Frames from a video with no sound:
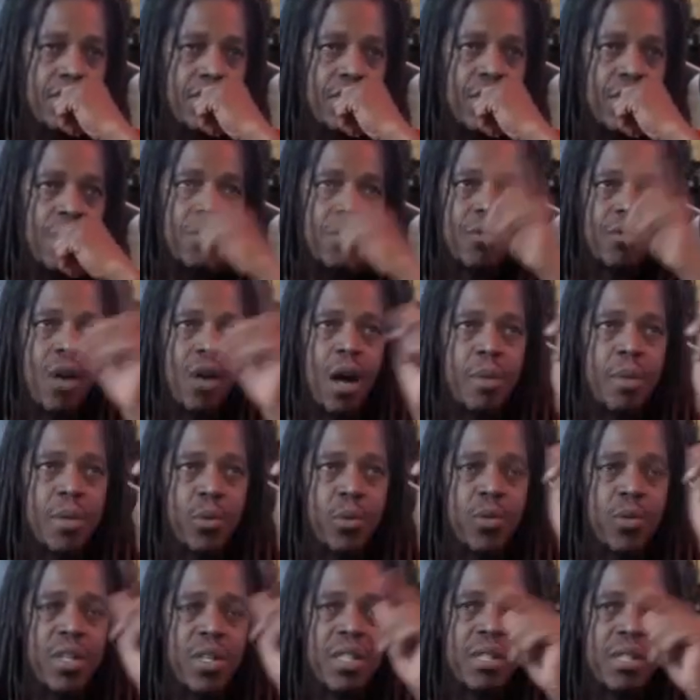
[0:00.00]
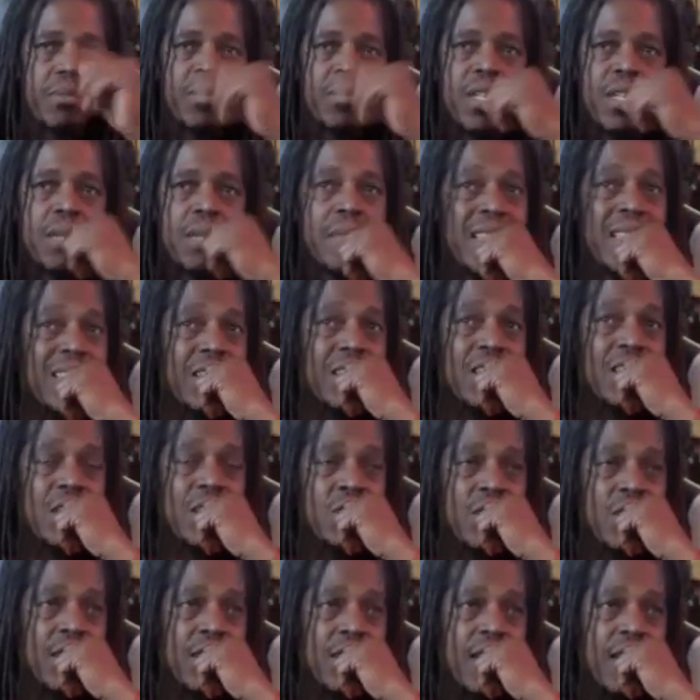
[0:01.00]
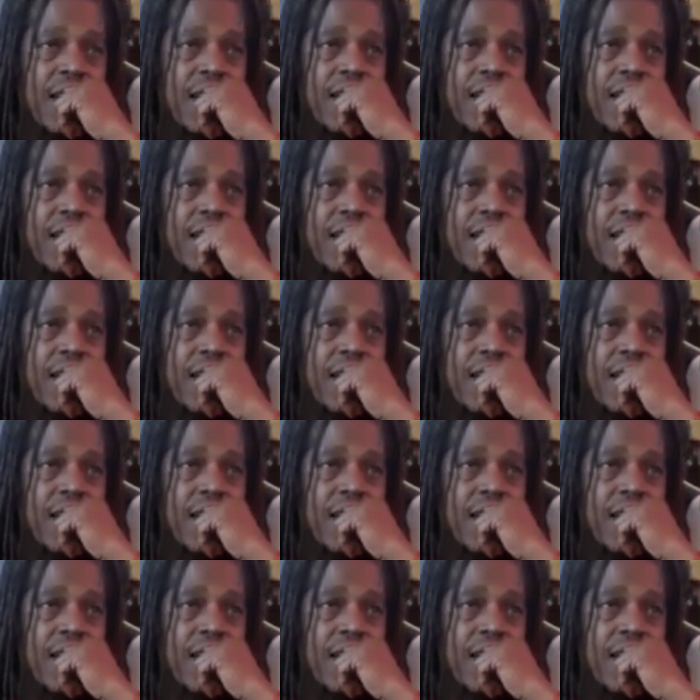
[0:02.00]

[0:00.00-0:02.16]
Robin Williams committed suicide.